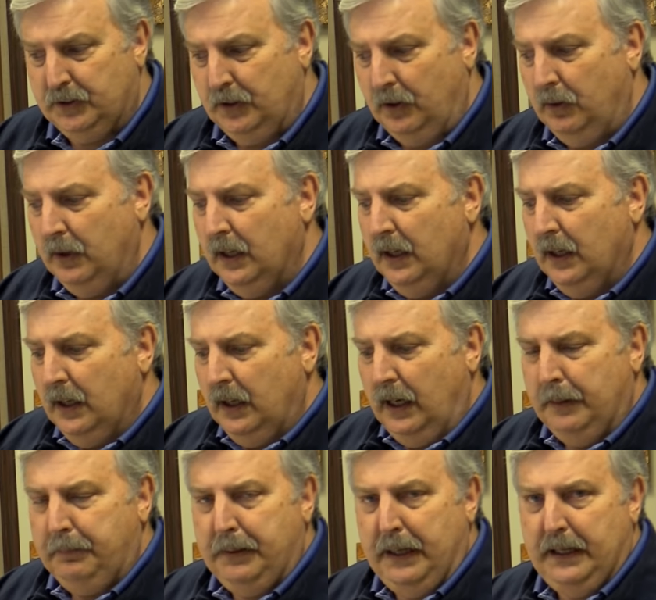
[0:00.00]
So
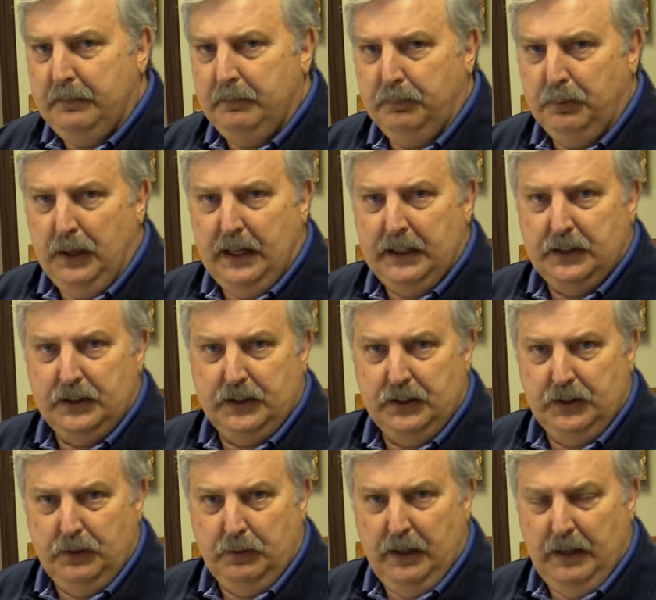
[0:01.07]
I paint and practice
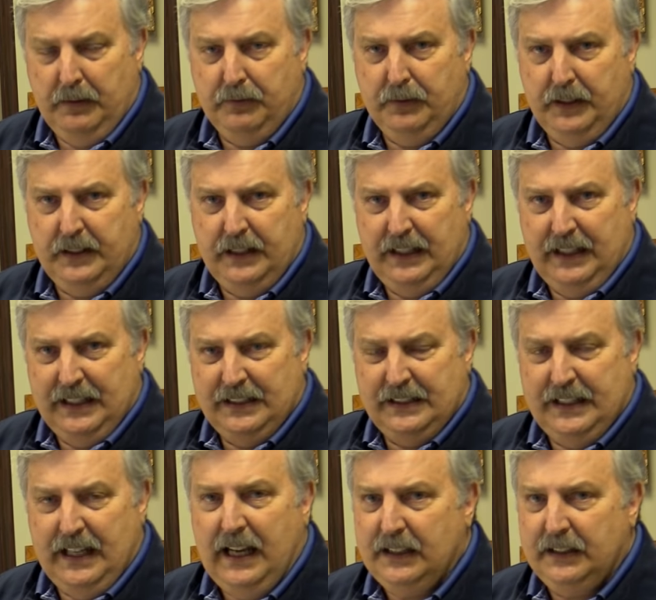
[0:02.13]
and do everything
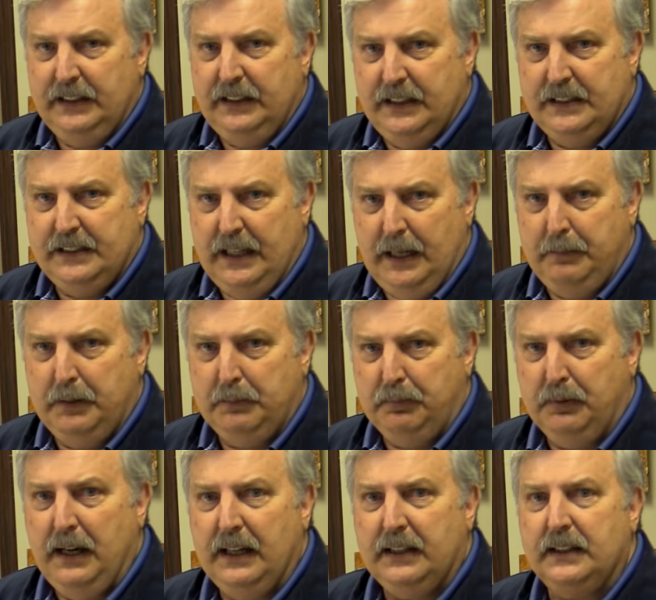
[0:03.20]
exactly the same in
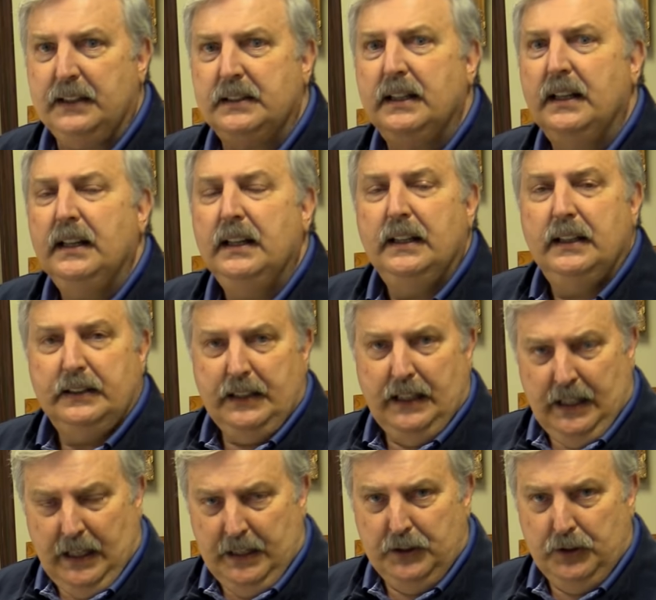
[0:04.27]
practice
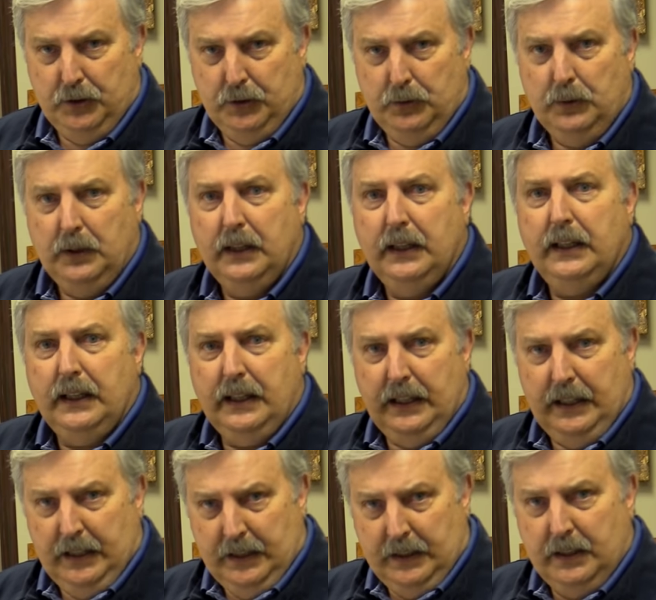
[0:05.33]
that I do
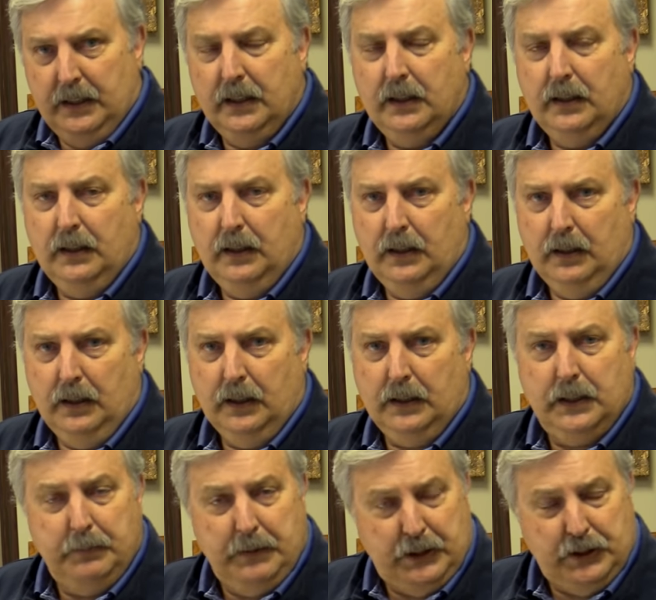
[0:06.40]
in uh, a
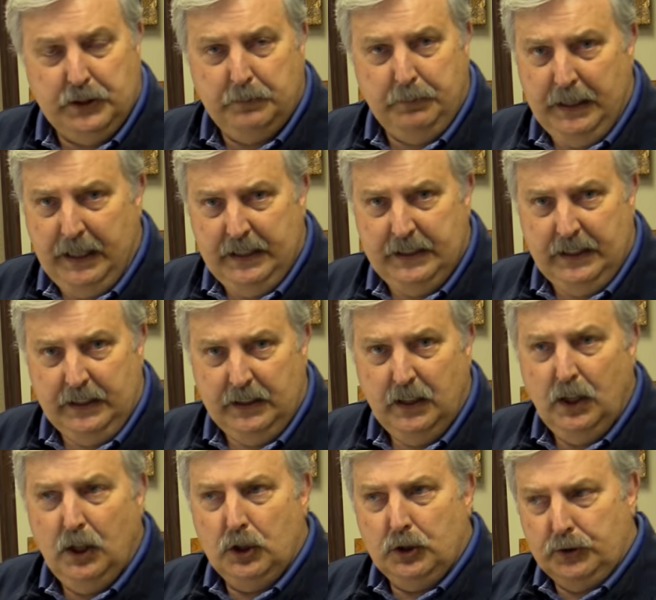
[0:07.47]
commissioned painting
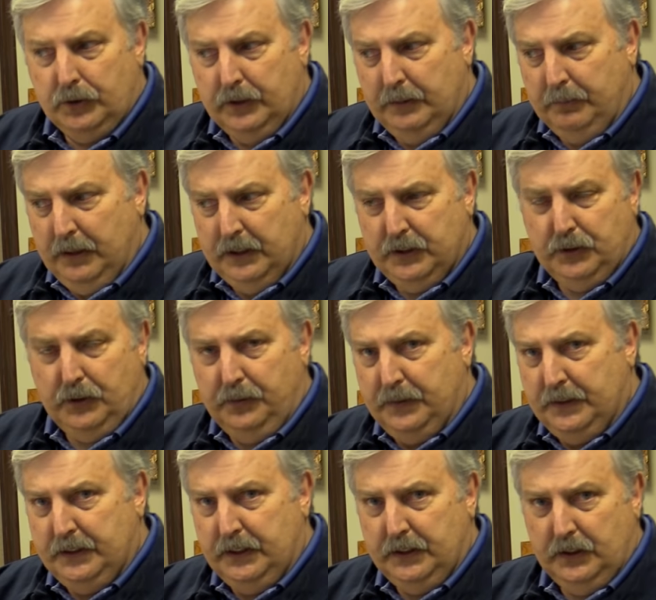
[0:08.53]
so that my
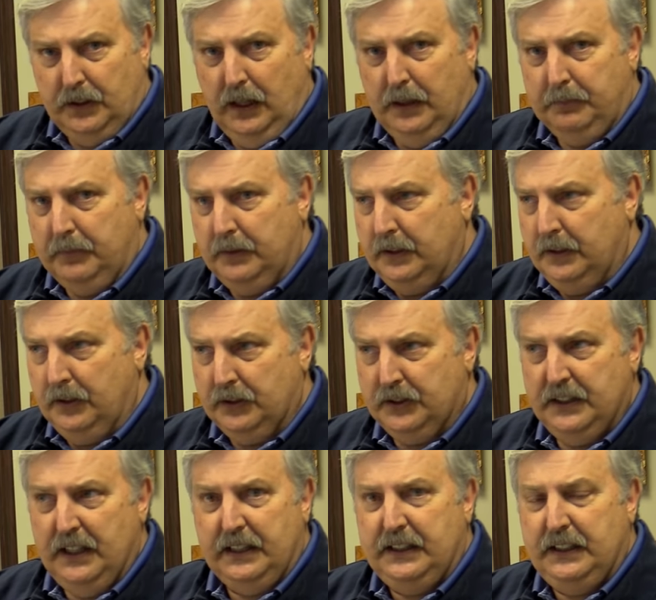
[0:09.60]
surfaces, uh,
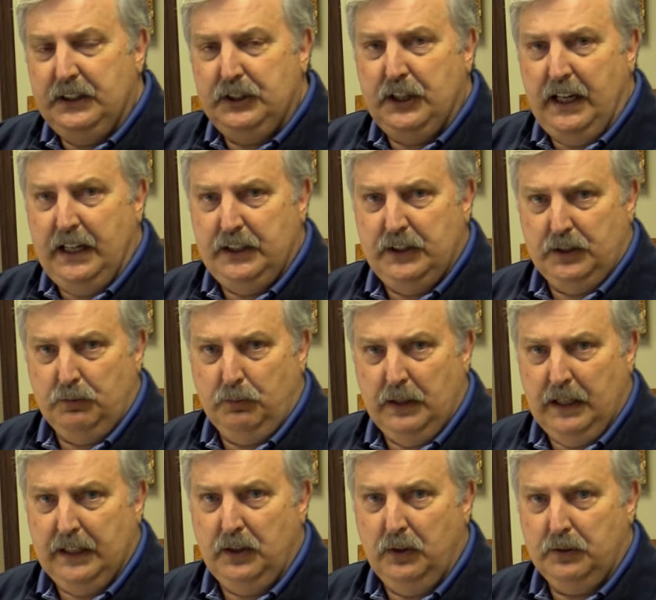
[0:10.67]
there's nothing changes when
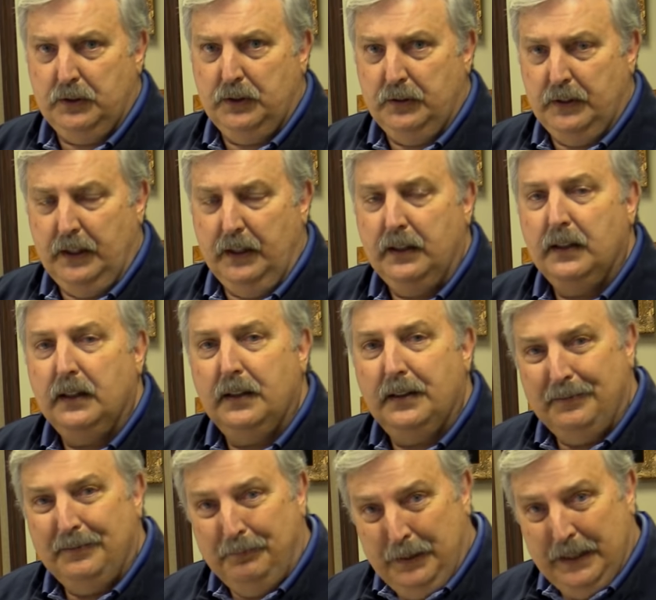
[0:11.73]
I go to the
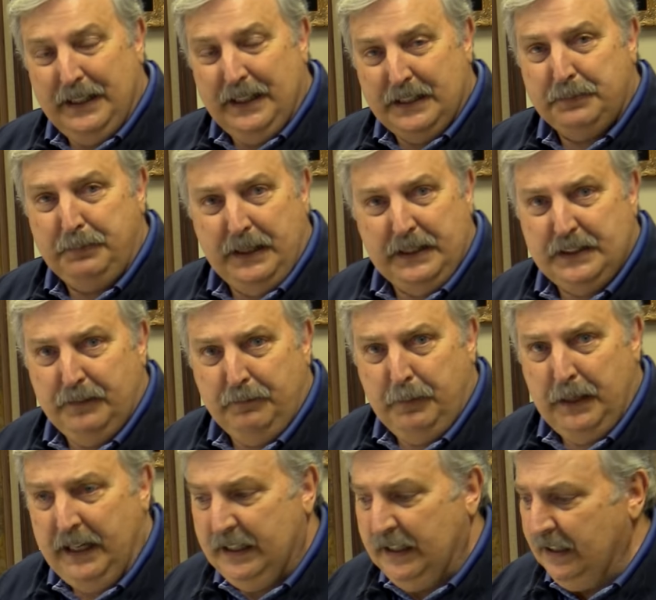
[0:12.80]
big expensive
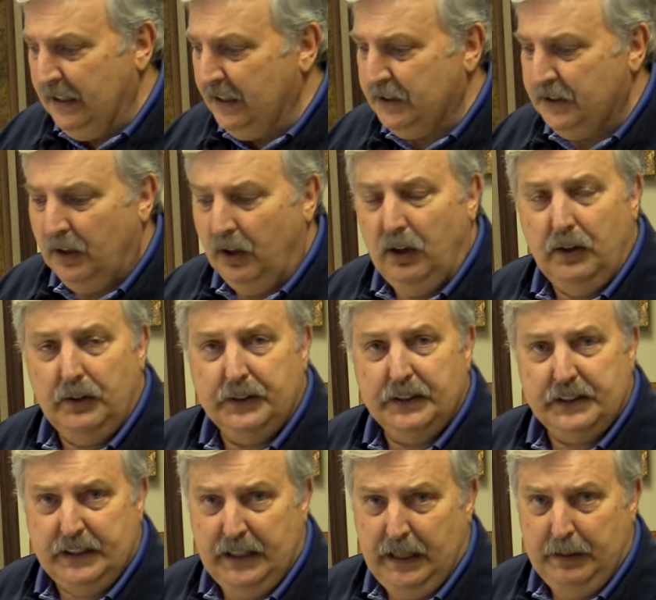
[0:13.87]
painting it's all the
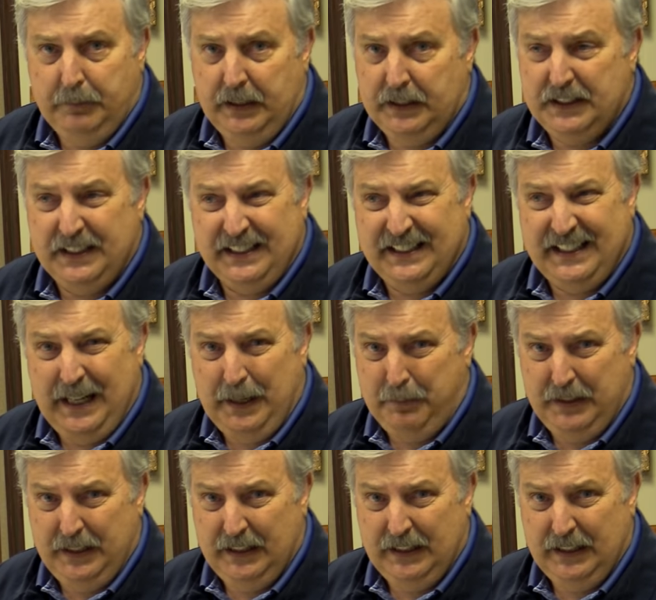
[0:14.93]
same it's the same
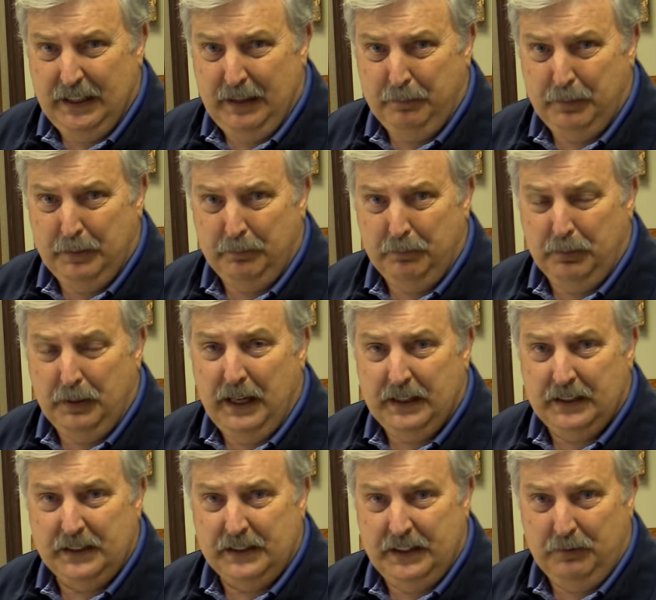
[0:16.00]
thing that I've been
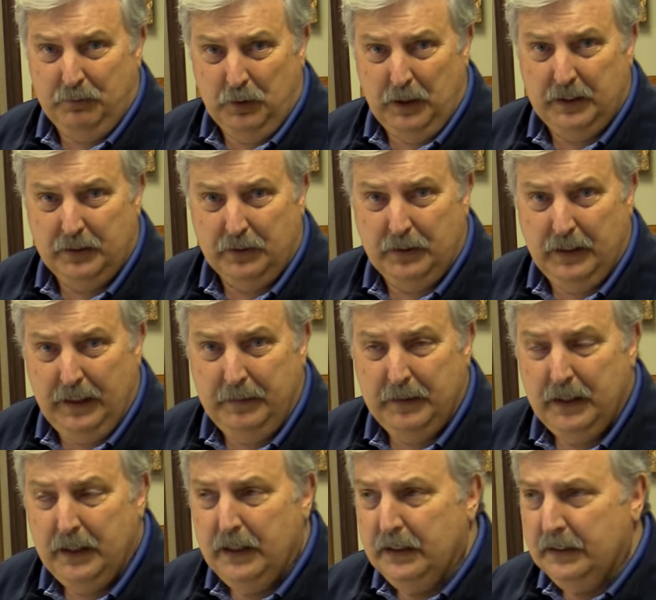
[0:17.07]
practicing with okay
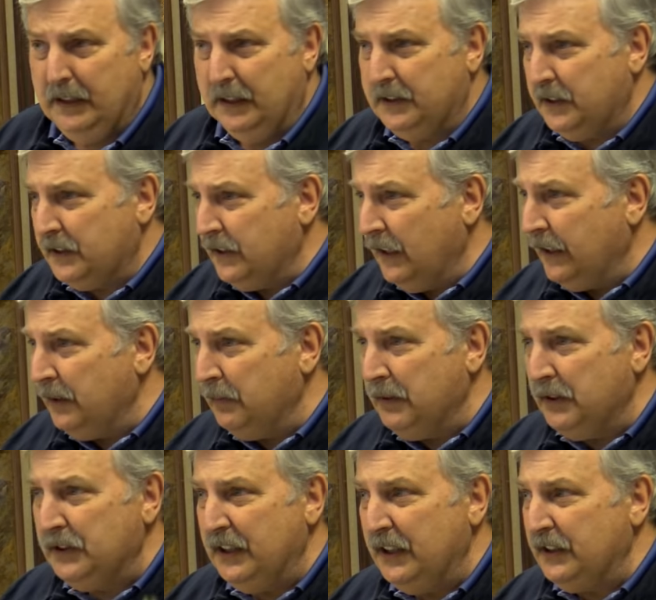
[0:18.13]
that's just like a
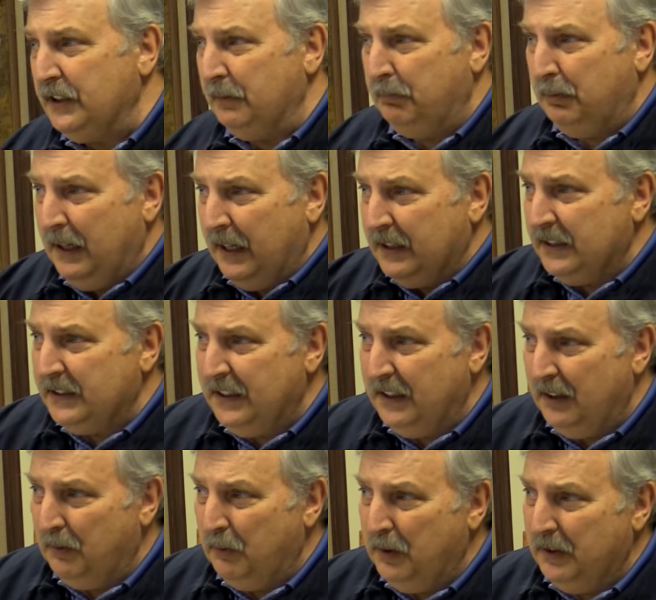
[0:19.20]
musician
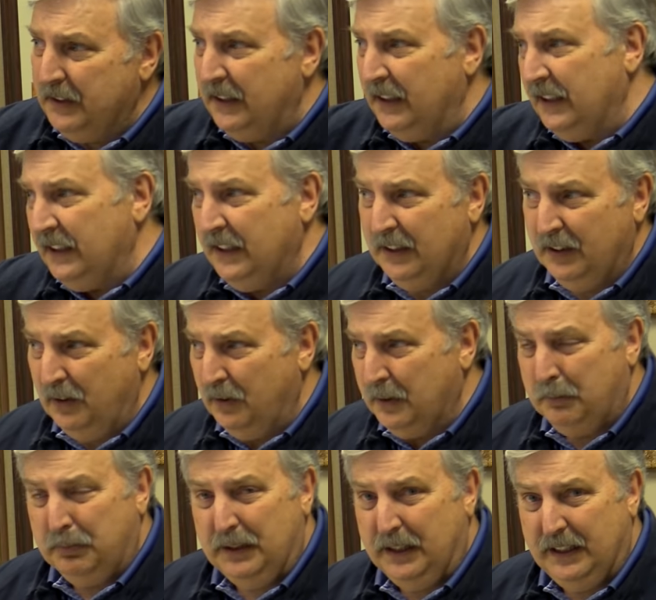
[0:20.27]
practicing on one thing and then going
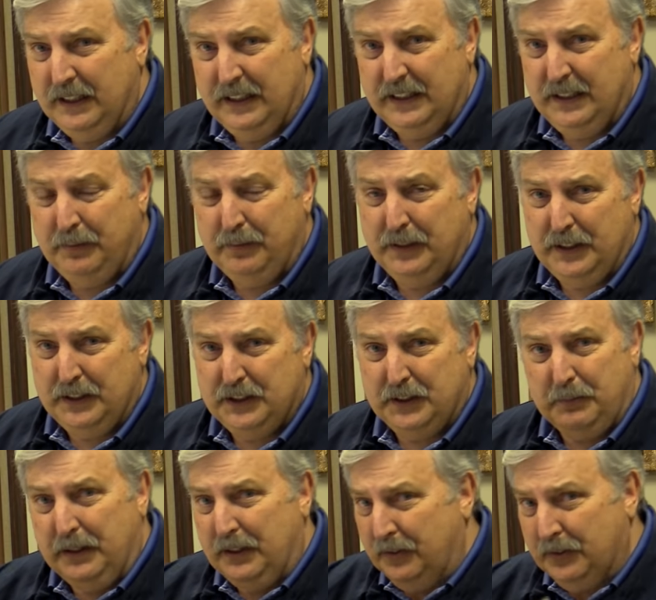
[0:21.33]
and playing a different
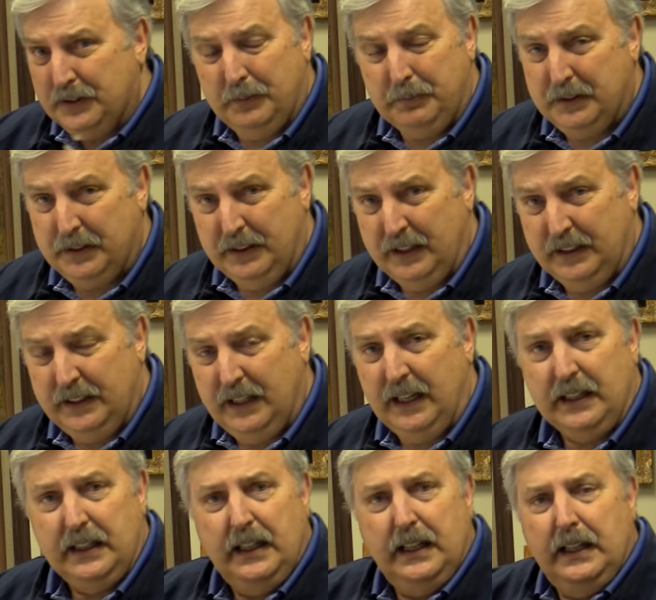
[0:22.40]
instrument or something like that